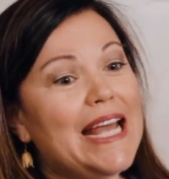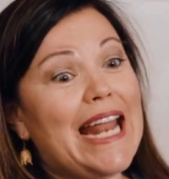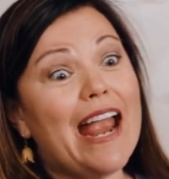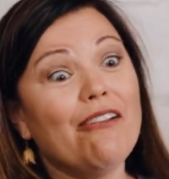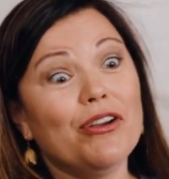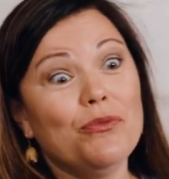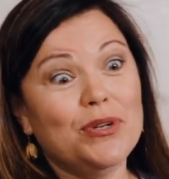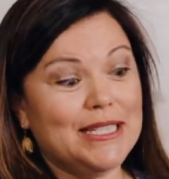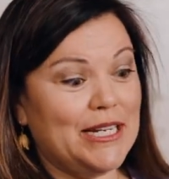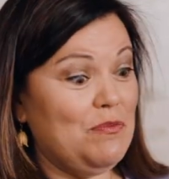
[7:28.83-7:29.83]
and
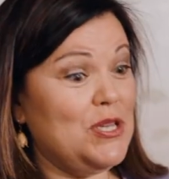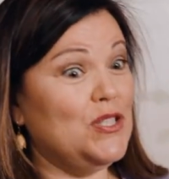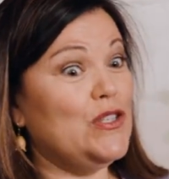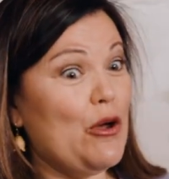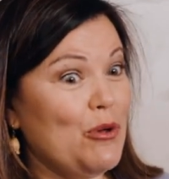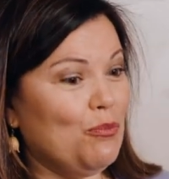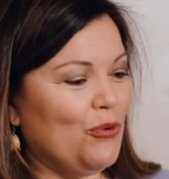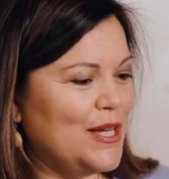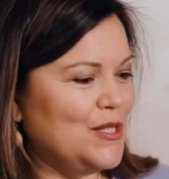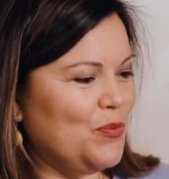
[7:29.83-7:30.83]
everyone's gonna be so
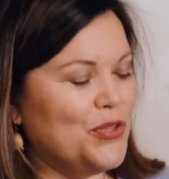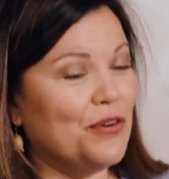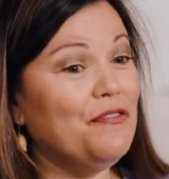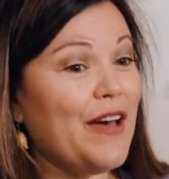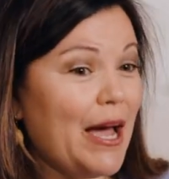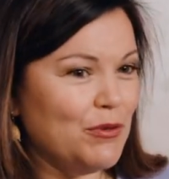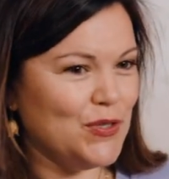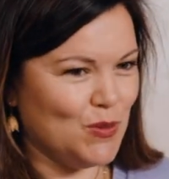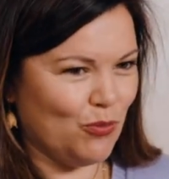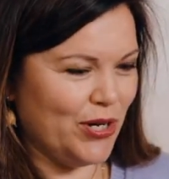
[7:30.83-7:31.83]
impressed with your fabulous
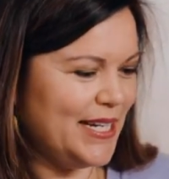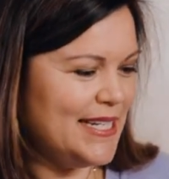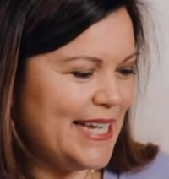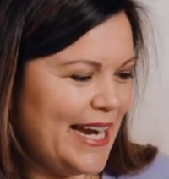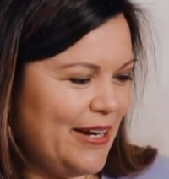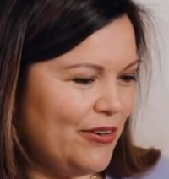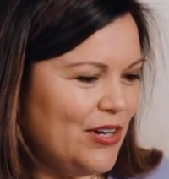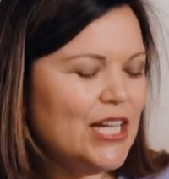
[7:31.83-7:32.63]
spring container.